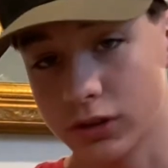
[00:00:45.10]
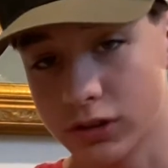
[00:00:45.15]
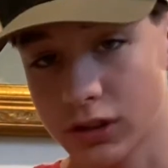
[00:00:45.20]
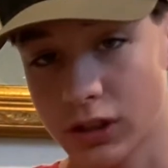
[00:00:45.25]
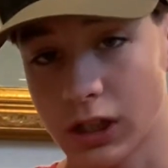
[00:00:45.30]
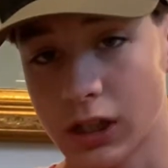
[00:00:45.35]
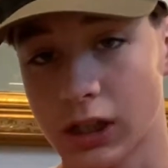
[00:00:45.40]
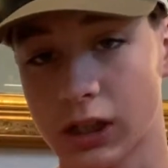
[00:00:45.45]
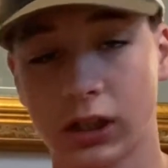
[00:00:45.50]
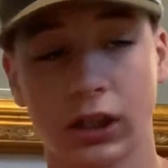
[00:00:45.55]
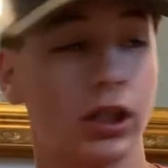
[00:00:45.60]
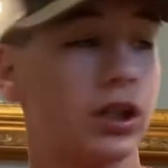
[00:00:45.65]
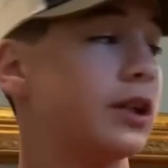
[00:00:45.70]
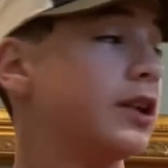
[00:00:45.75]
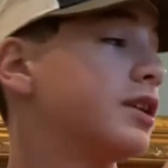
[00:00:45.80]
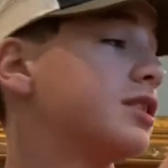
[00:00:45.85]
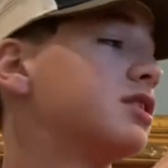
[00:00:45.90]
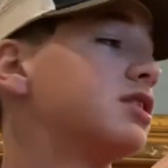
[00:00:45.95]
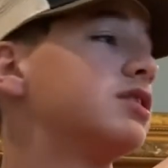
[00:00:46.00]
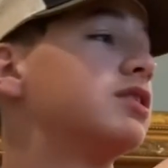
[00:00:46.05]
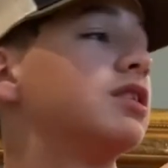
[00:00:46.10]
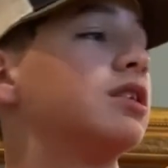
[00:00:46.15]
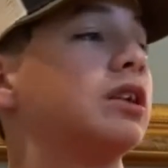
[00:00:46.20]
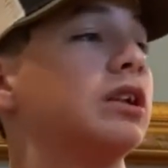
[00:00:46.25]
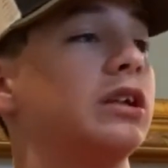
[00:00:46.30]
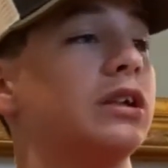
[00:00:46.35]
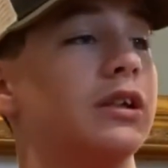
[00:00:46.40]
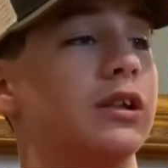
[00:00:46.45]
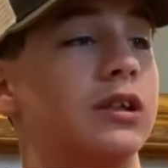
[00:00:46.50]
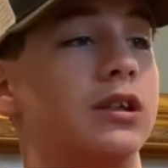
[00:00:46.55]
like, not necessarily
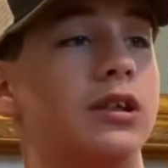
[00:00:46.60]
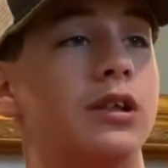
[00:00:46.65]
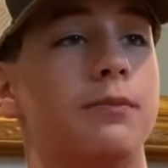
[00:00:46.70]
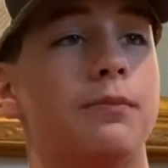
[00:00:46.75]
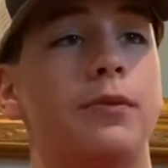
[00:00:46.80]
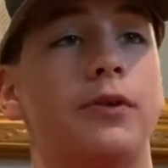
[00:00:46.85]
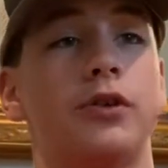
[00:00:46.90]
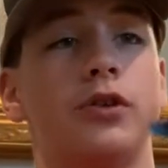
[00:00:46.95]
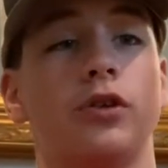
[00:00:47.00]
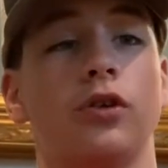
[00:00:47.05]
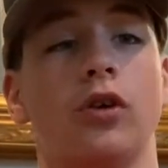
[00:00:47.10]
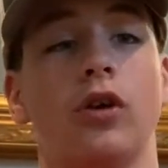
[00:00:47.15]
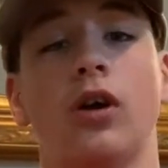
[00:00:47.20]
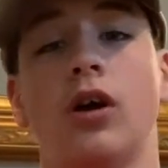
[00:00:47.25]
temperature.